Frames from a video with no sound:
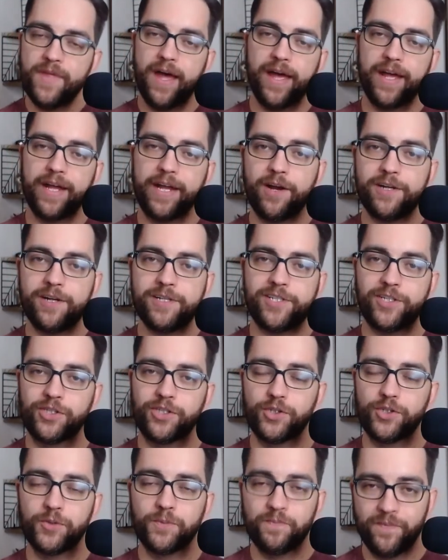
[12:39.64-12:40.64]
I guarantee
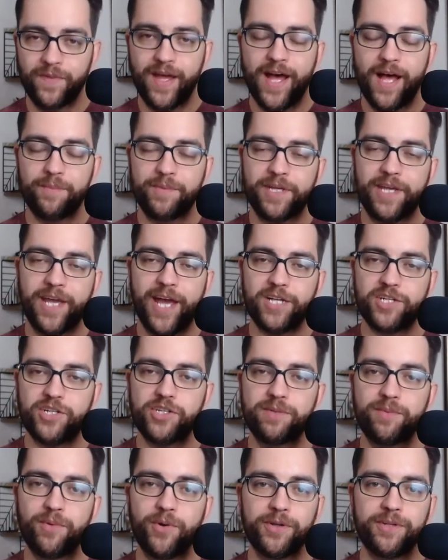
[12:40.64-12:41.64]
you I'll be catching
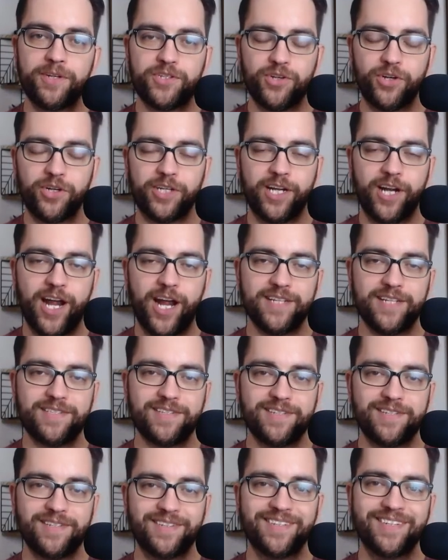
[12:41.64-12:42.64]
you more in the short
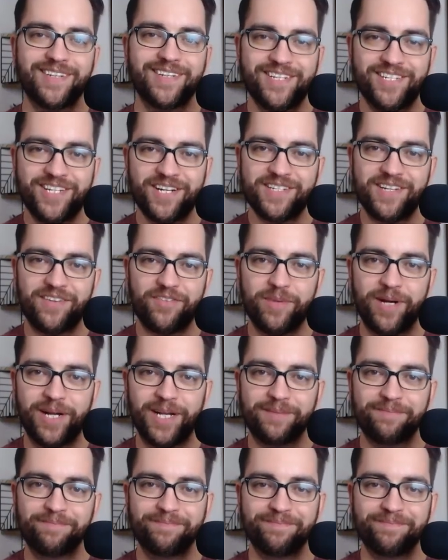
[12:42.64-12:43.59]
grass. Cheers, everybody.